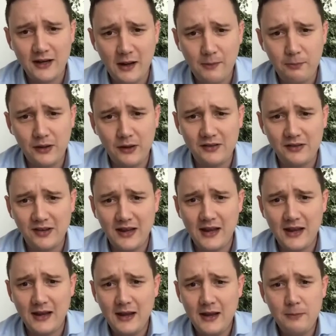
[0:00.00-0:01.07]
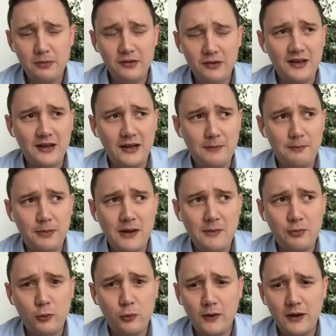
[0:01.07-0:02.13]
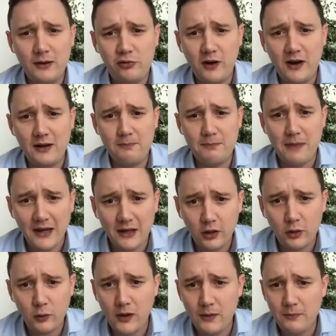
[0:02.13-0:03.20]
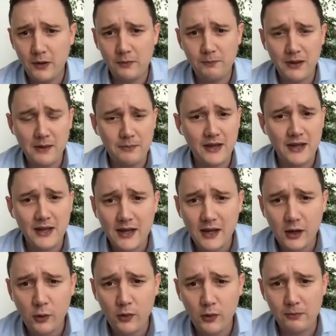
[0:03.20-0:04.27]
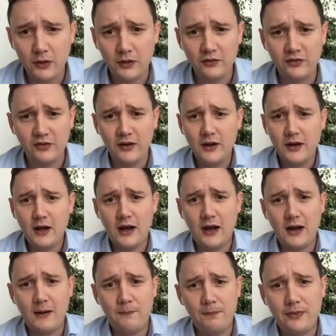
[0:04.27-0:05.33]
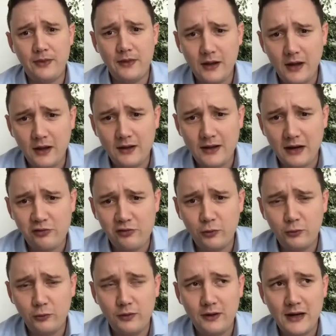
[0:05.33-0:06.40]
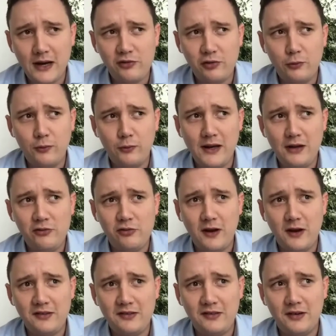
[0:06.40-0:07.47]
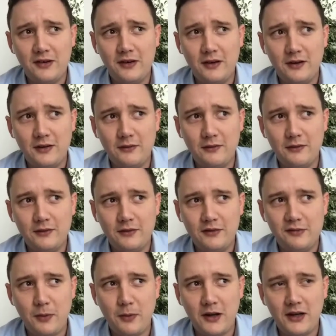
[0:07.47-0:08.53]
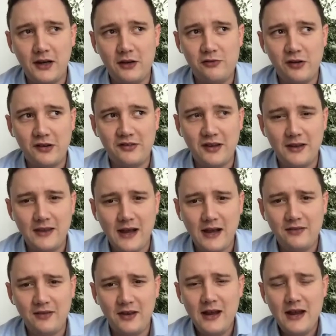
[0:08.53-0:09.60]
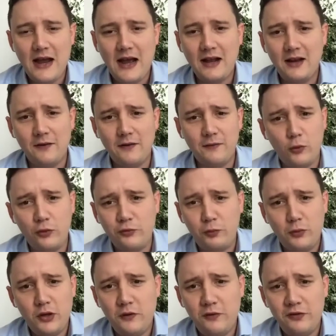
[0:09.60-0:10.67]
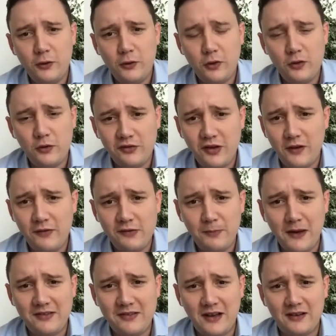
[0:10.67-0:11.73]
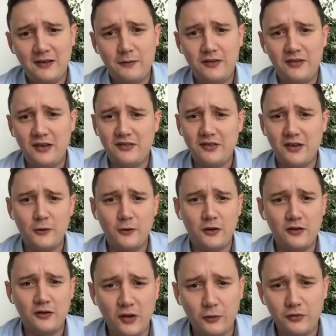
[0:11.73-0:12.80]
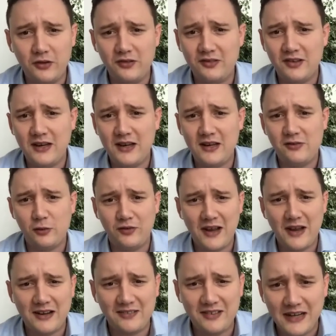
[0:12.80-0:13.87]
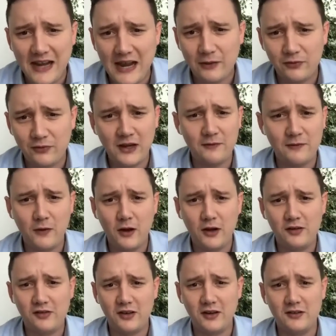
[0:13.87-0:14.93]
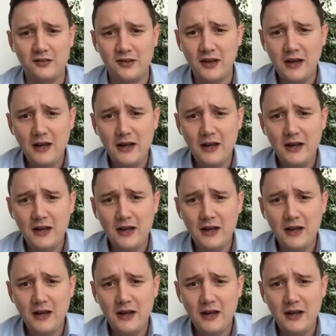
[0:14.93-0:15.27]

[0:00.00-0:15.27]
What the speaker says: companies here, particularly people trading medical equipment, PPE equipment, a natural interest and spike in interest in that. And then of course, you've still got your service-based activities. So your consultancies, your tax and accounting advisors,